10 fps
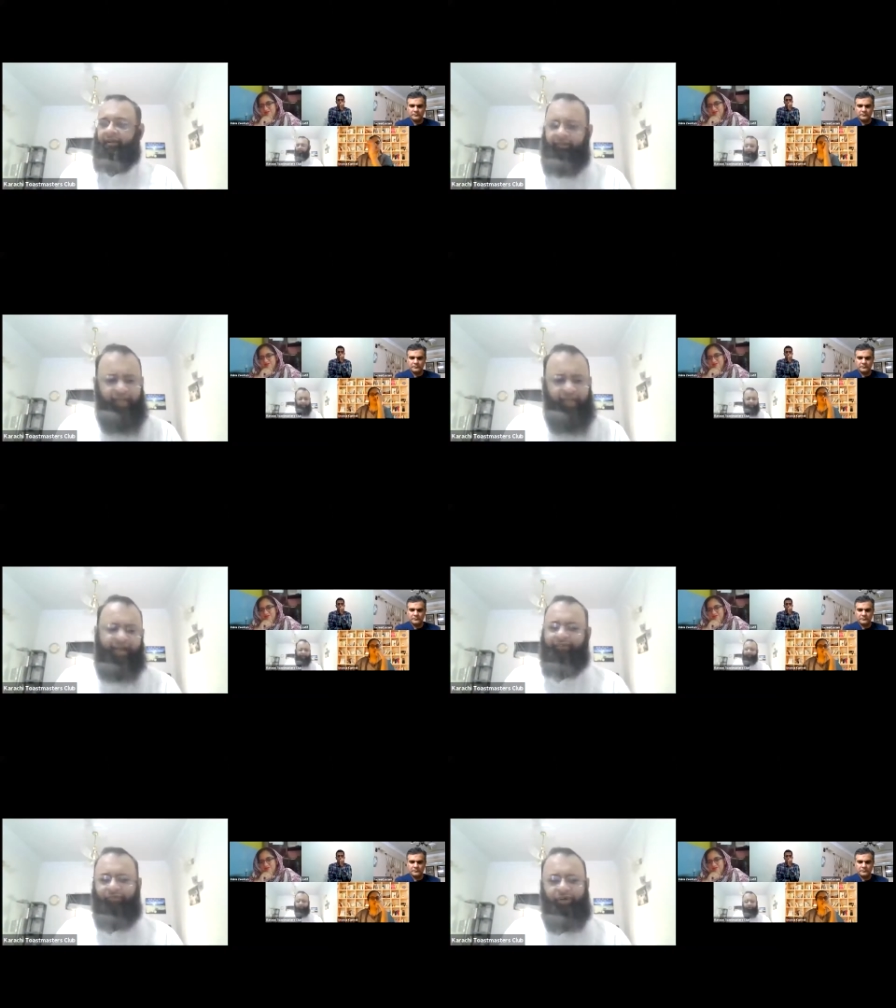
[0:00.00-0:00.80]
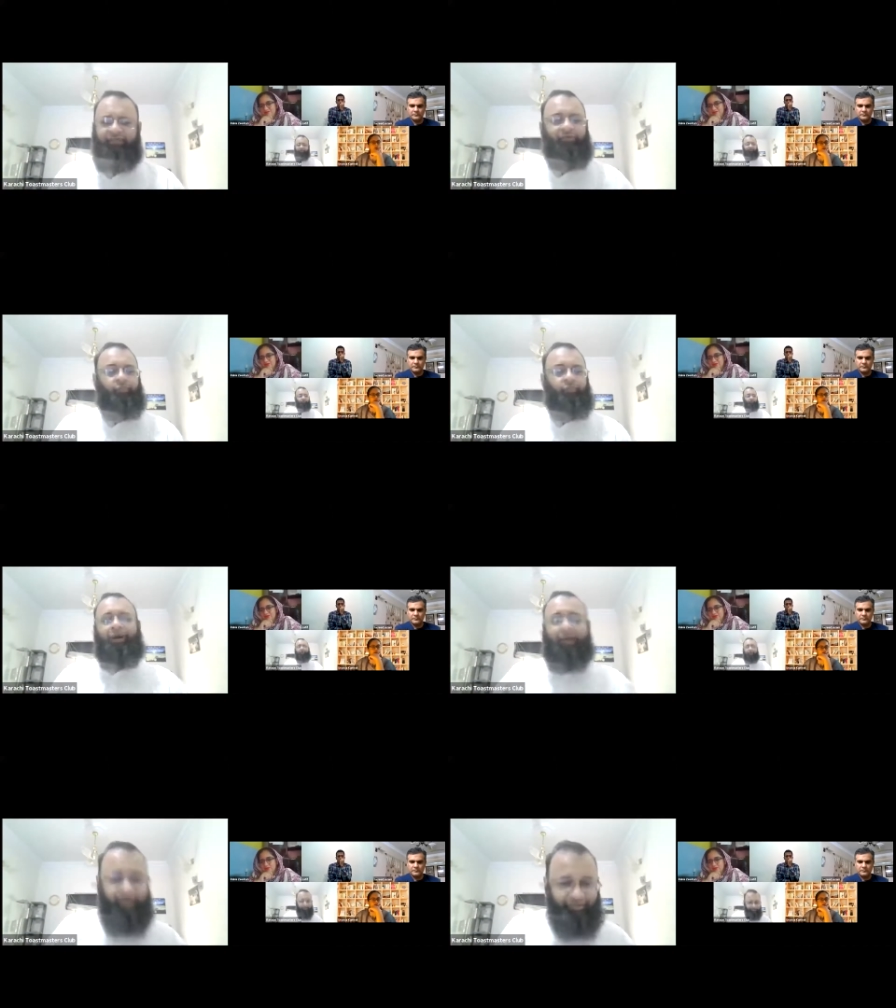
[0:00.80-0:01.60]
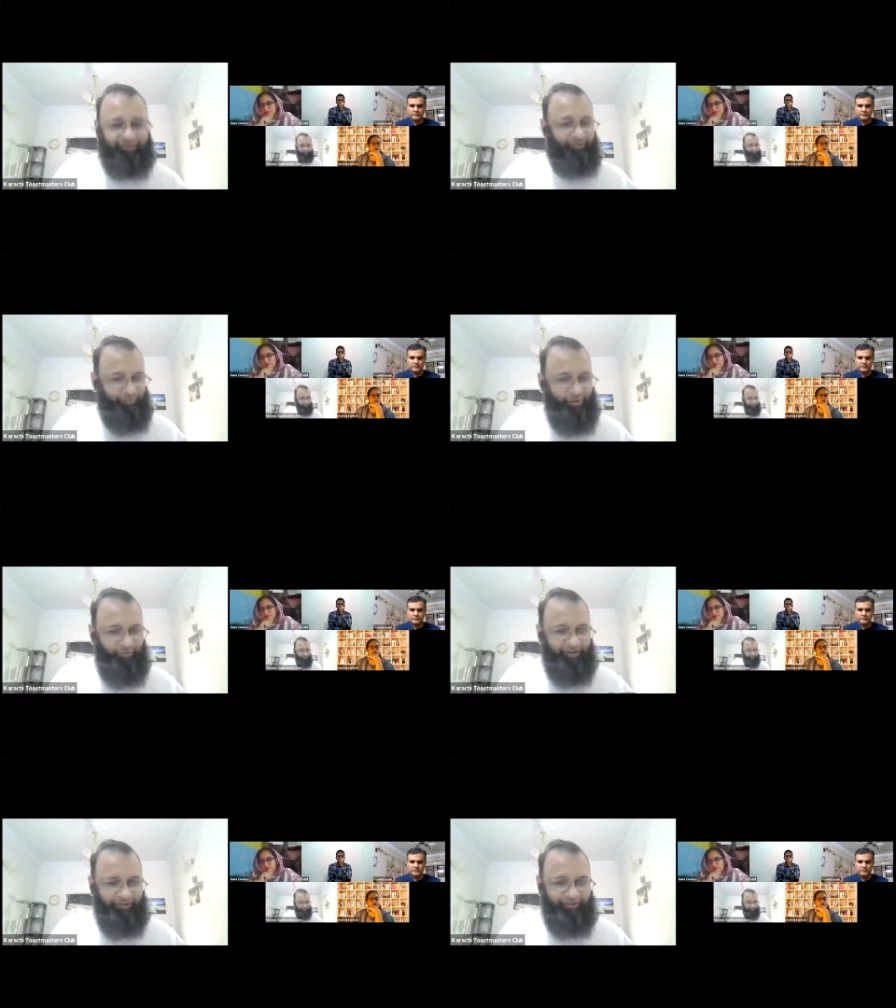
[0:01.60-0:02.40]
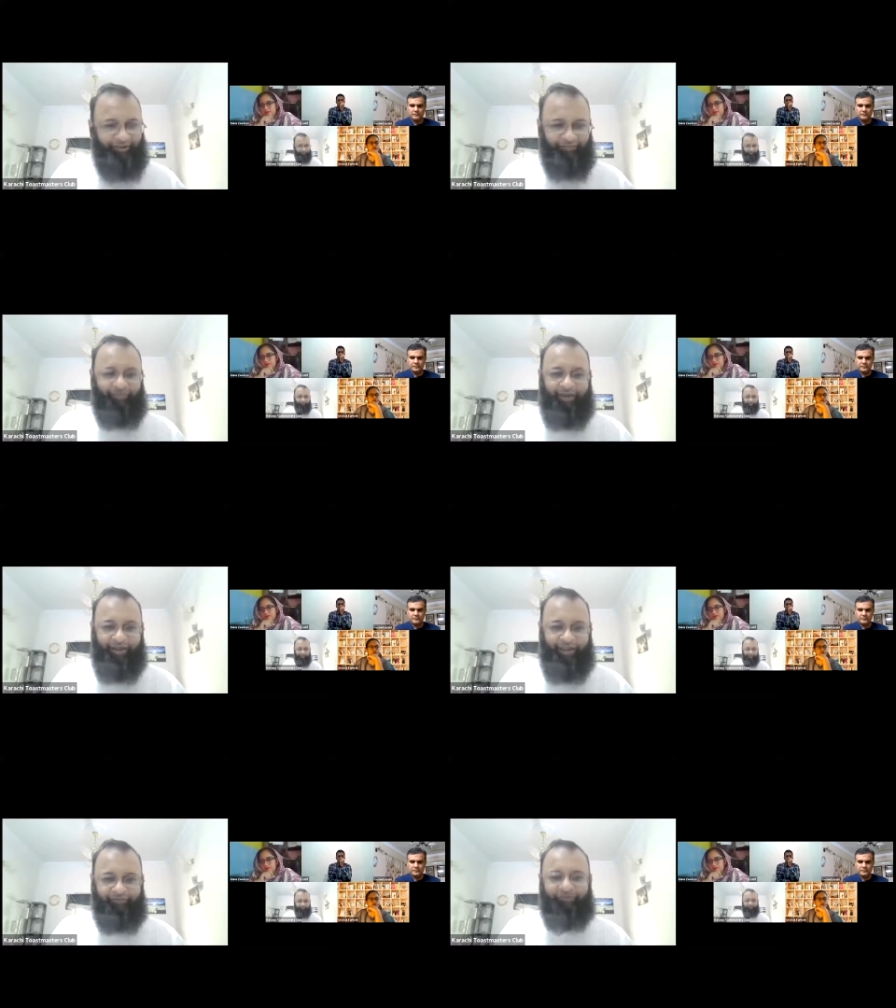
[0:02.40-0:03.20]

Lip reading: that was the worst moment of my life.